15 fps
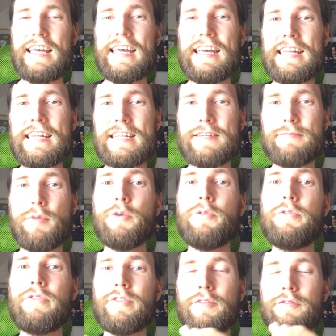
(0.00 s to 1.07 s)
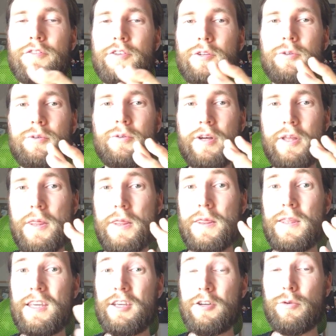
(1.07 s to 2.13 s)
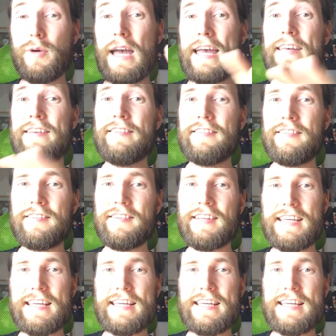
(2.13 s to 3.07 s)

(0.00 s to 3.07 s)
and most of you in the US